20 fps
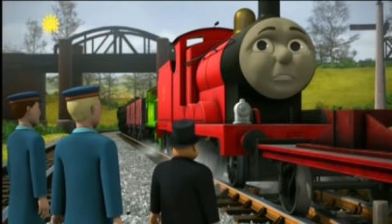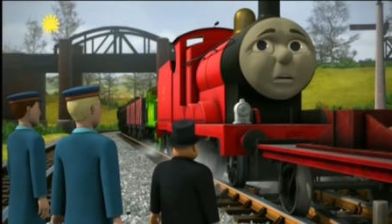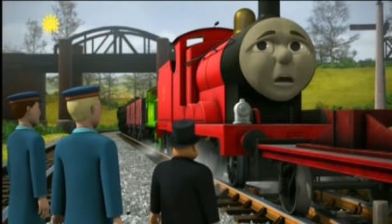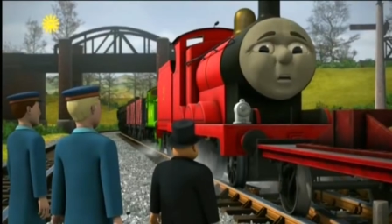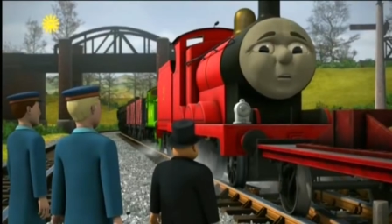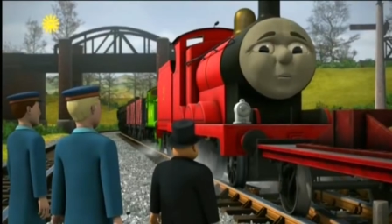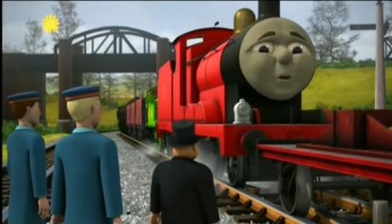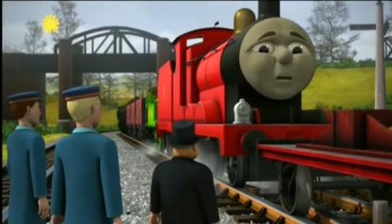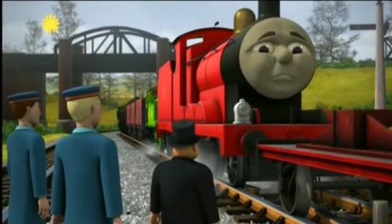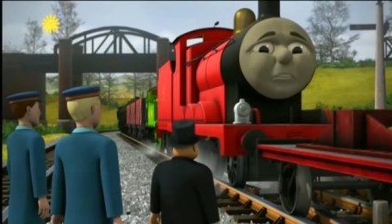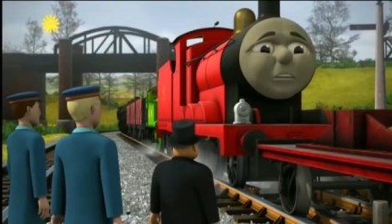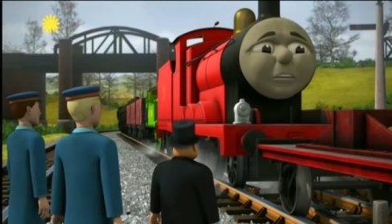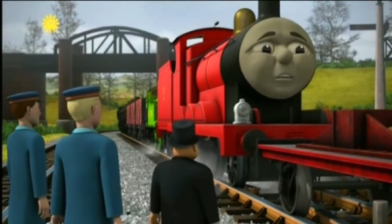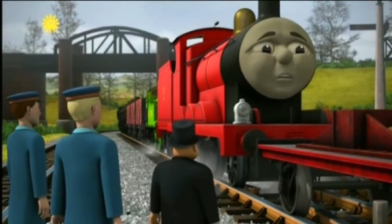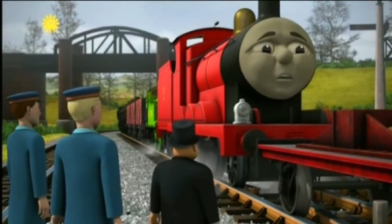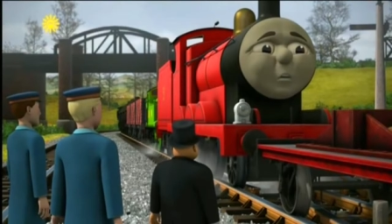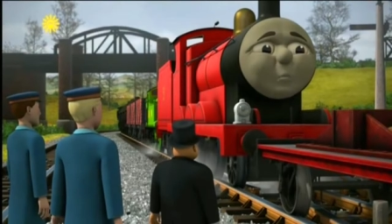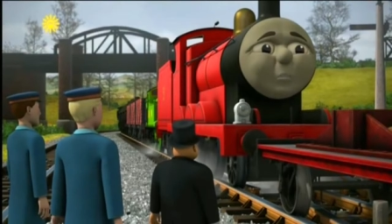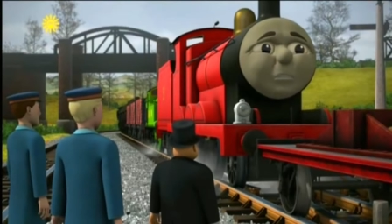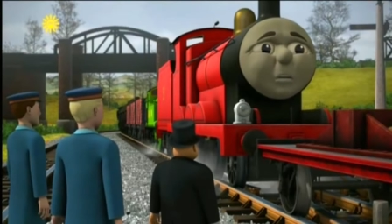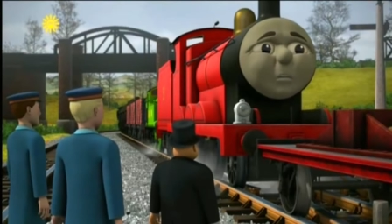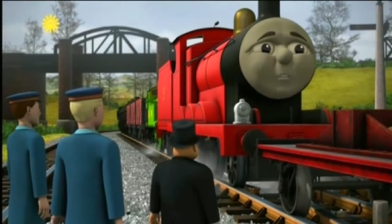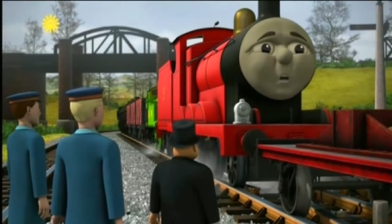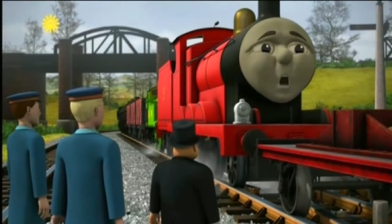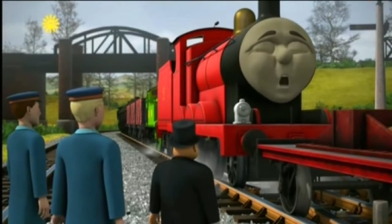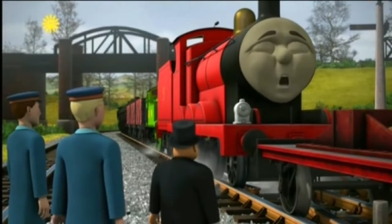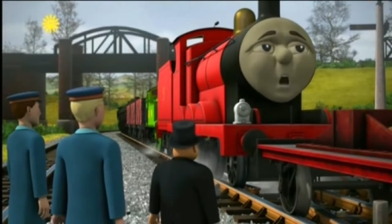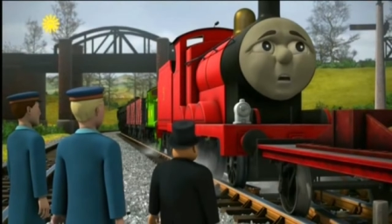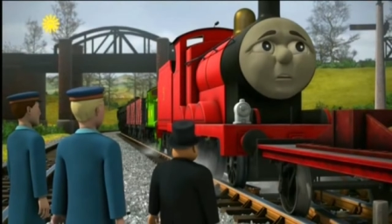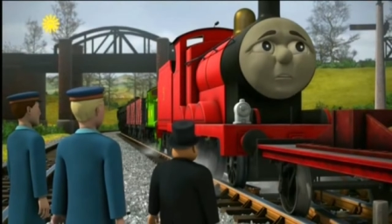I was in a hurry to
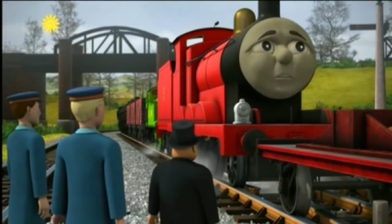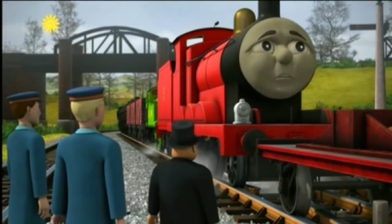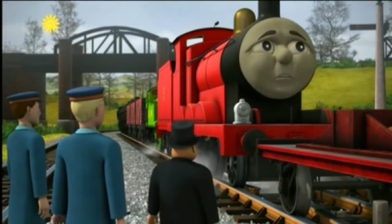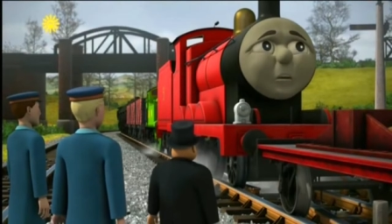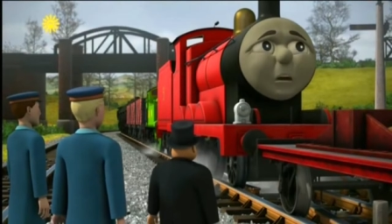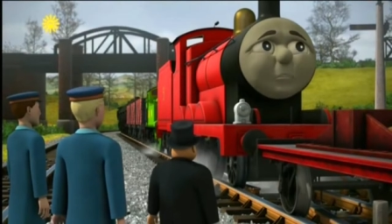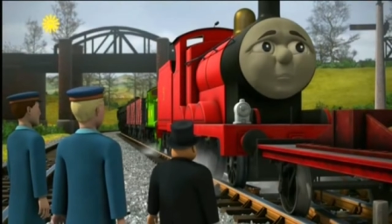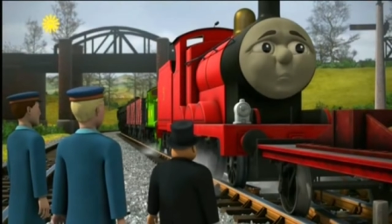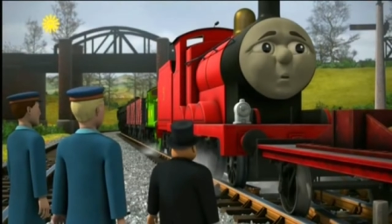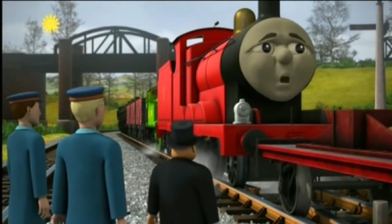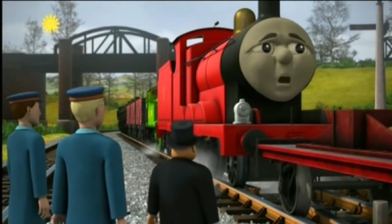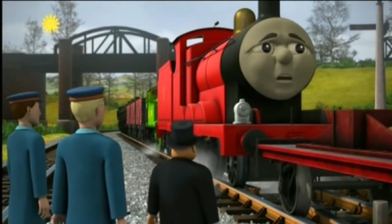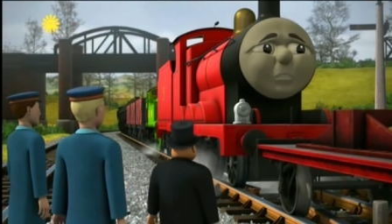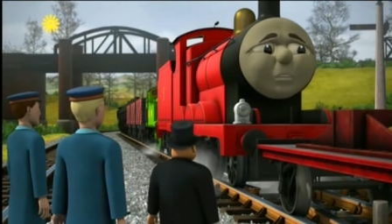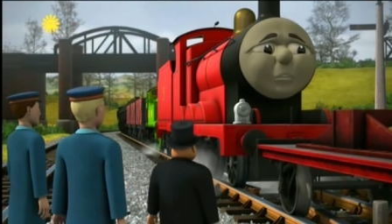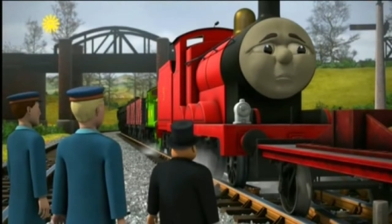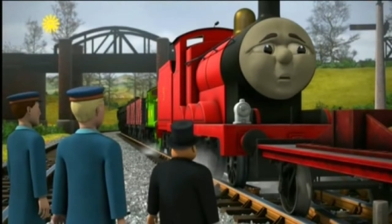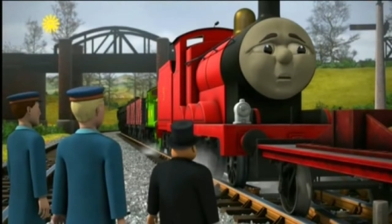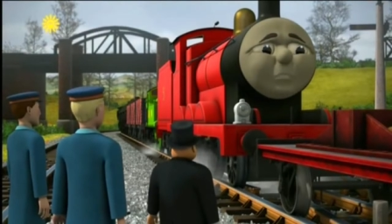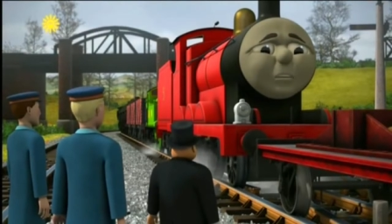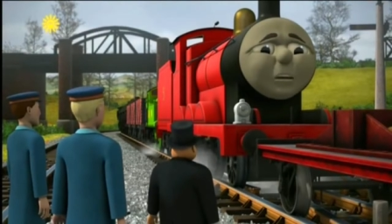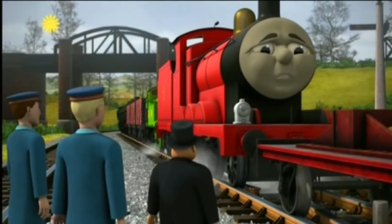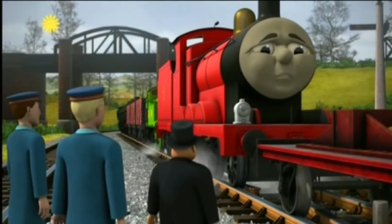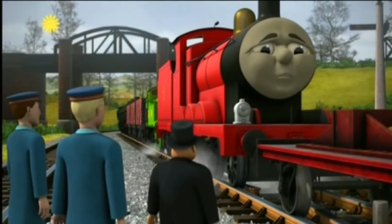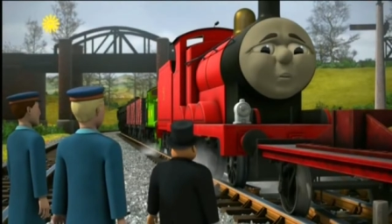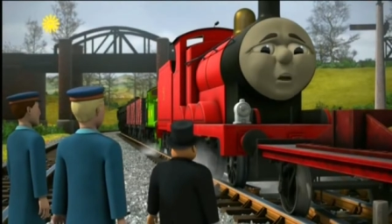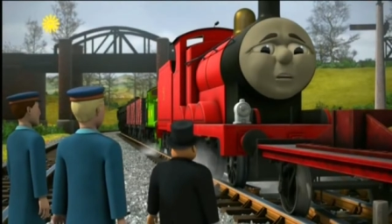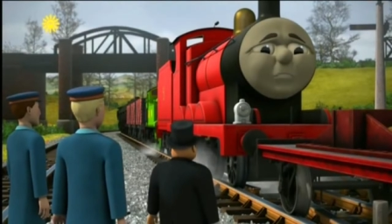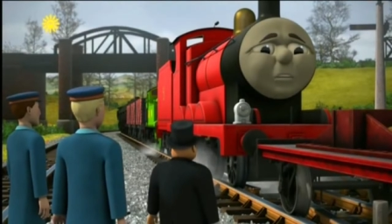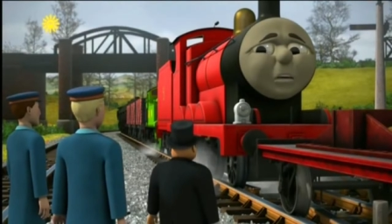go, and Rocky wasn't
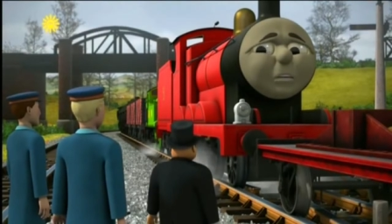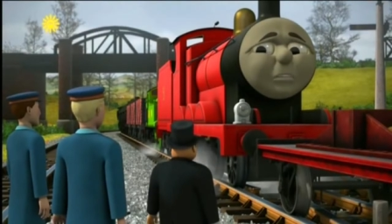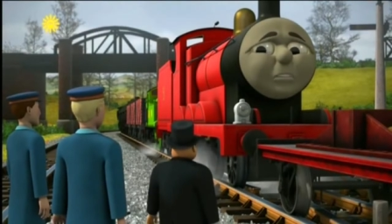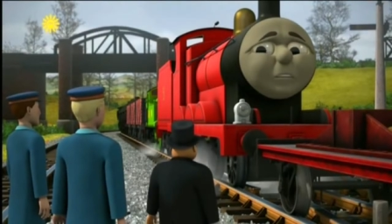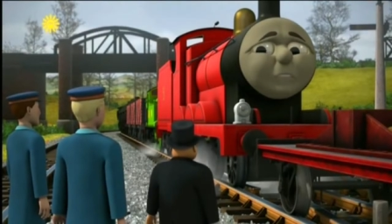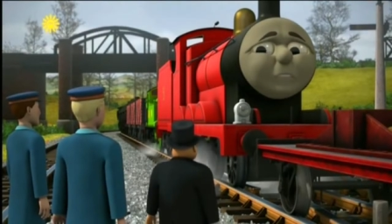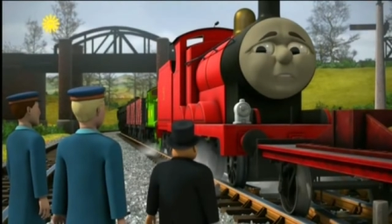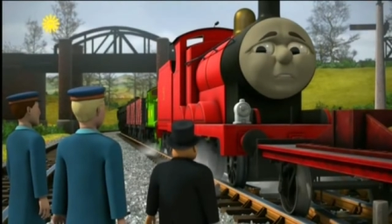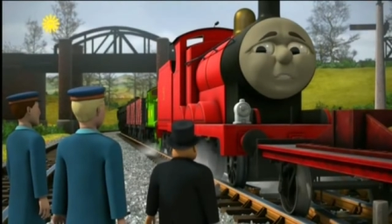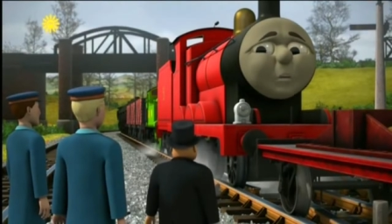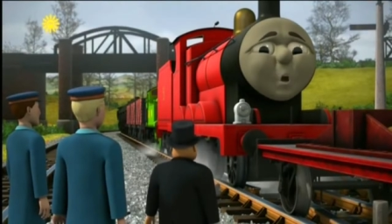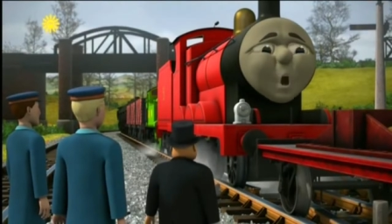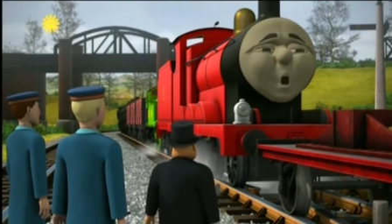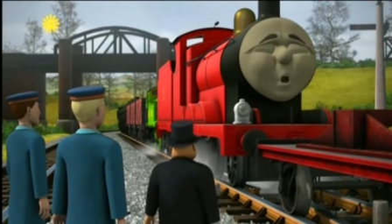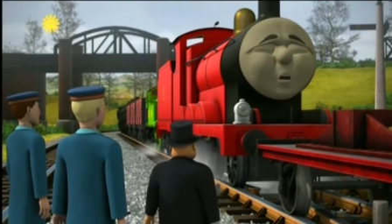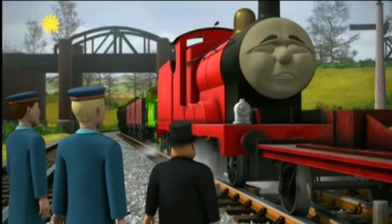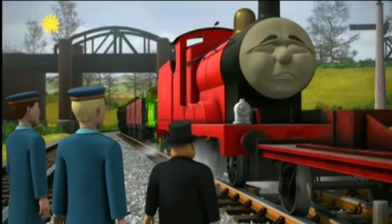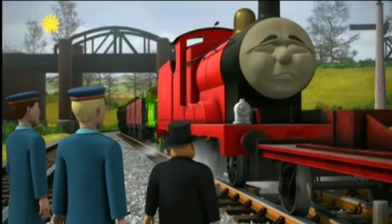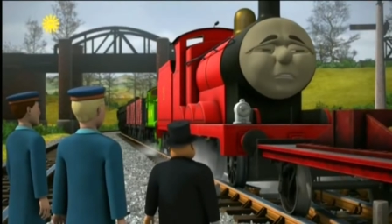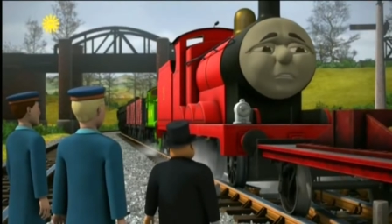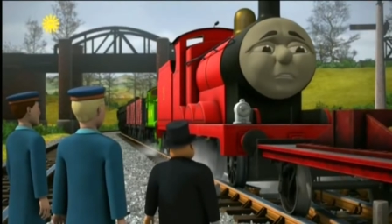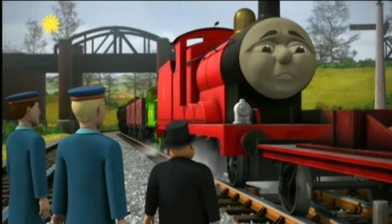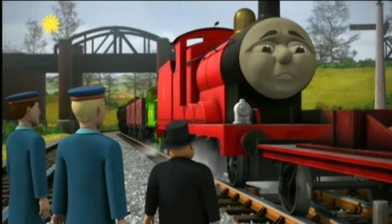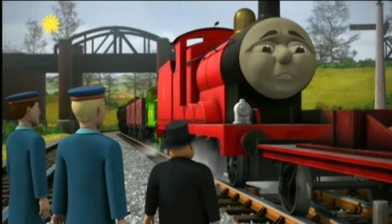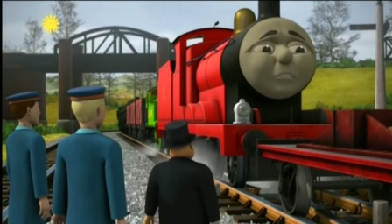ready, so...